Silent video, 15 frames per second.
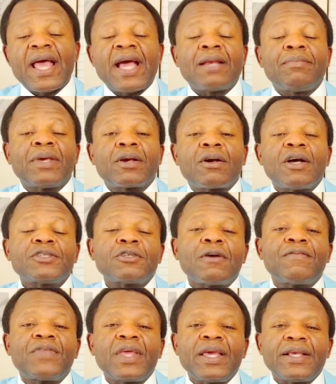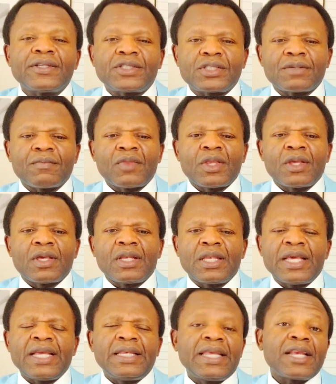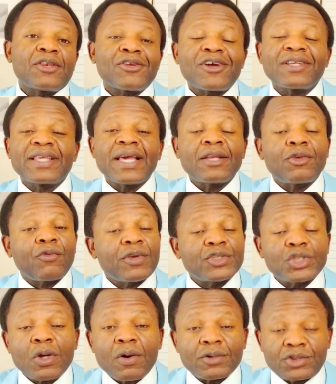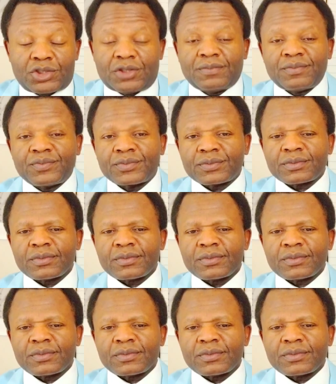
And because of this, they did not get results.